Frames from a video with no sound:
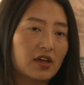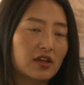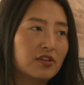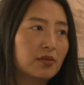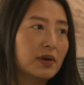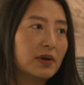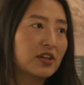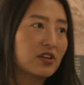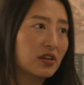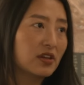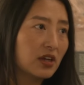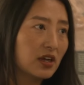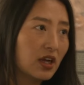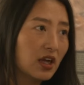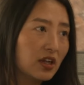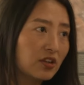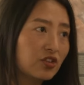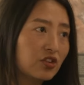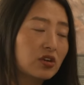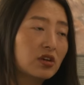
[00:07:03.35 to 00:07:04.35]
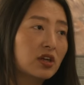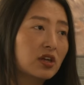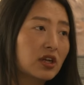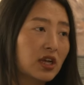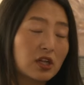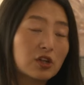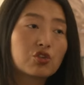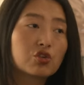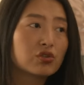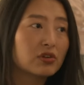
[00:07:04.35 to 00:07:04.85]
Tibetan culture,
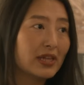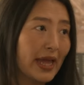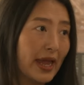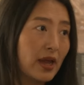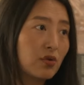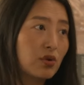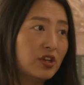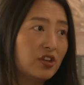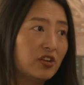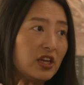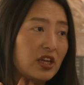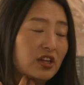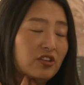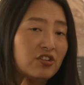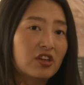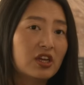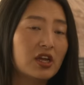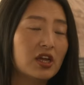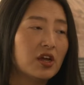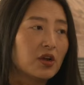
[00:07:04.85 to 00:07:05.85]
cultural heritage,